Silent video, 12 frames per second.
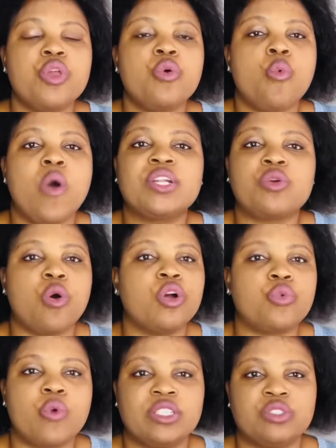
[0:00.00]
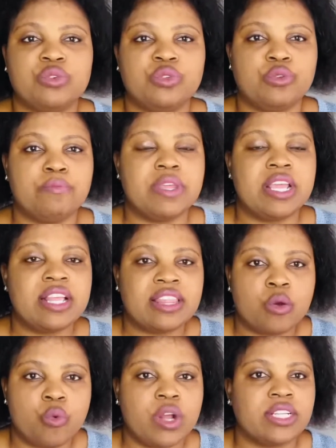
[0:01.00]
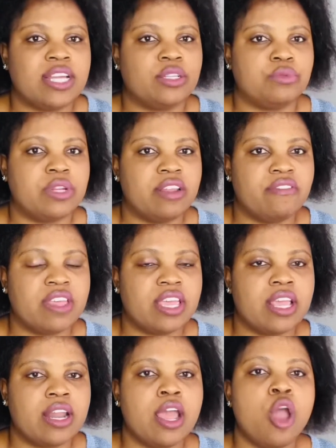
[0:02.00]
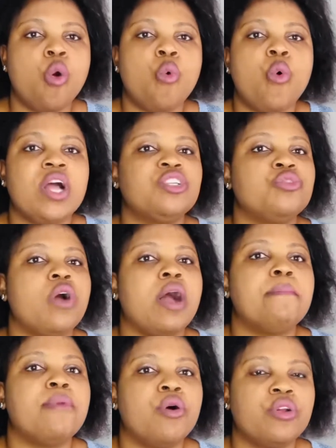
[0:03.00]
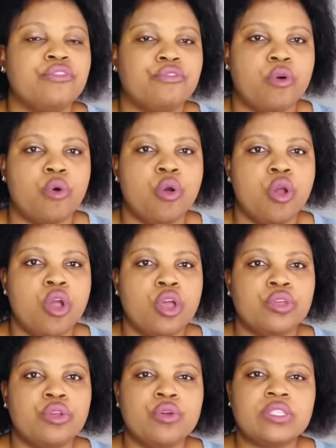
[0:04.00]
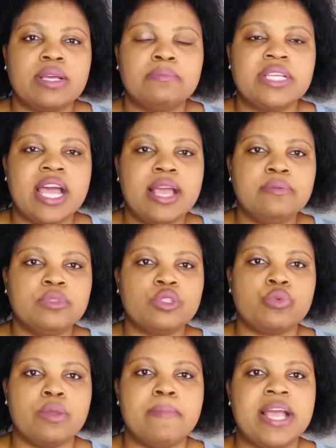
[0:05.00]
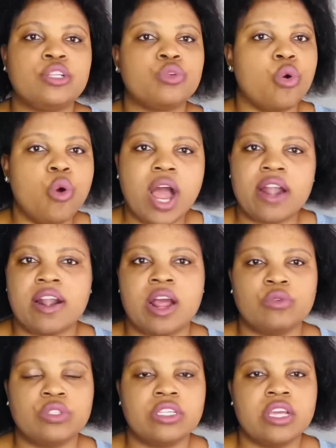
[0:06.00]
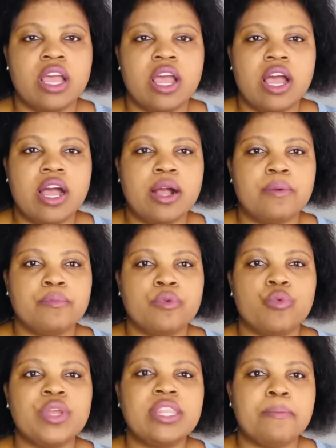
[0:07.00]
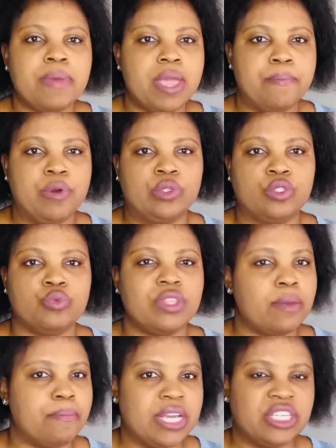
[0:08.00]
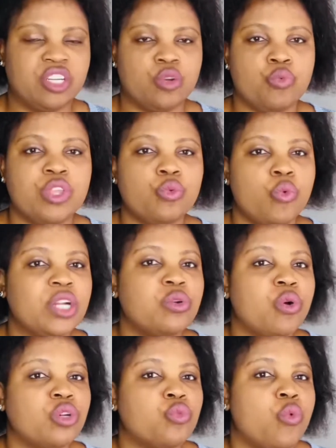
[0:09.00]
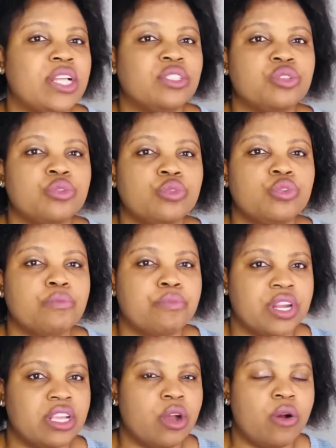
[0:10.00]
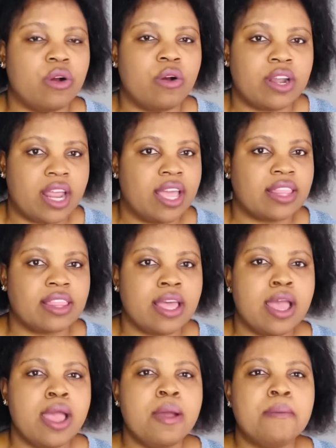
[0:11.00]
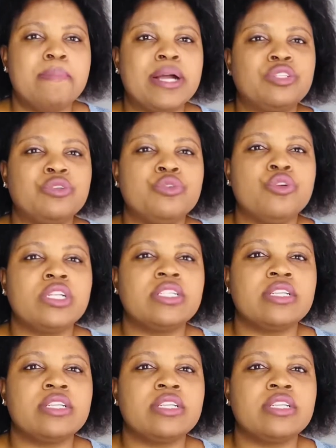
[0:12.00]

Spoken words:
what God wants you to be in the world that we're living in, what you are born for. You know, sometimes we might go around with the purpose, with the passion, with what God wants you to bring on earth, but you're not